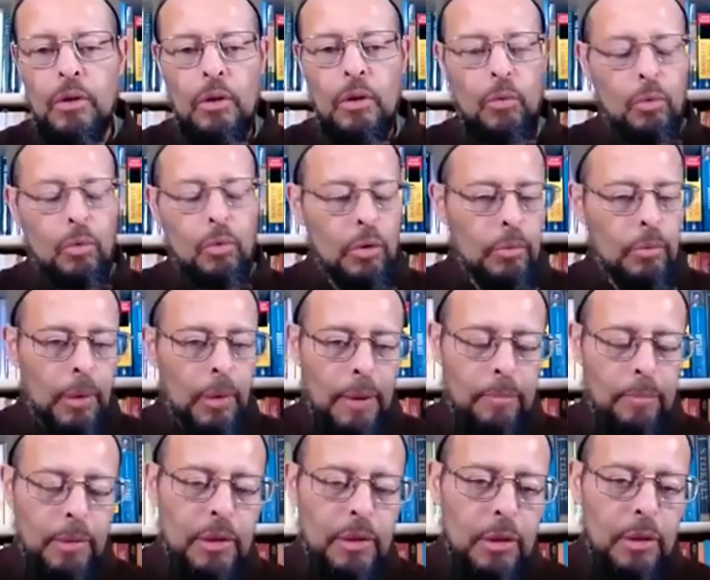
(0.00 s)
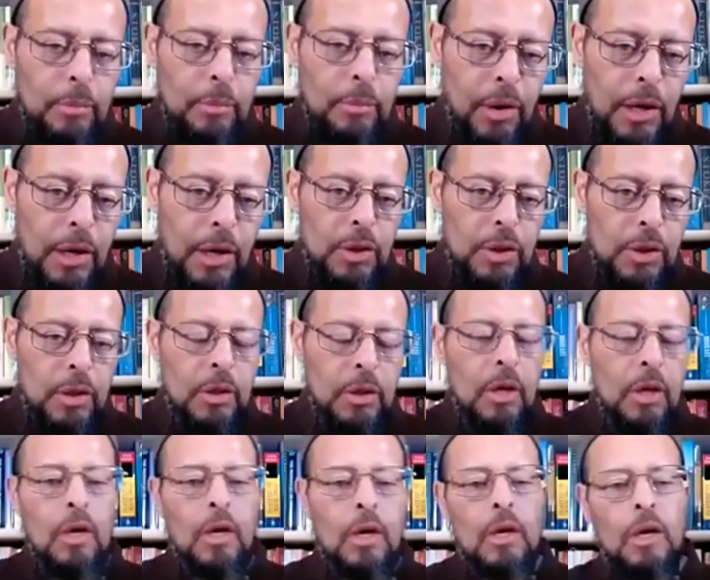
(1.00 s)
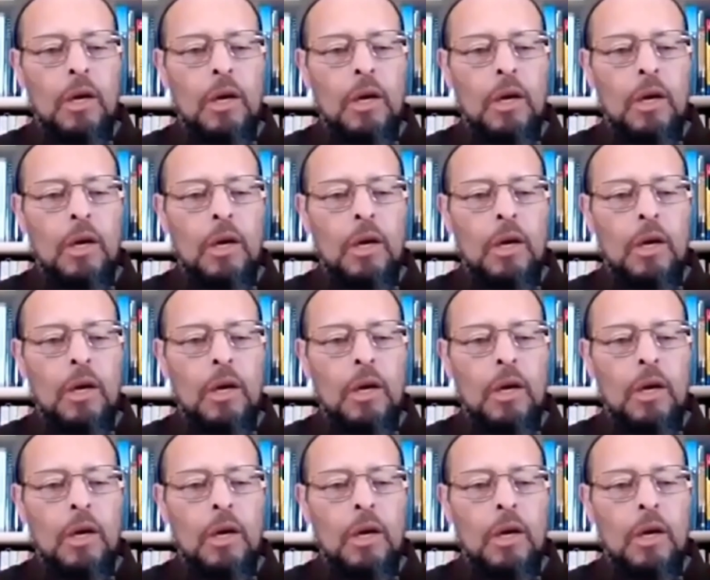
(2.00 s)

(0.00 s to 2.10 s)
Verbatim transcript: It might be depression. It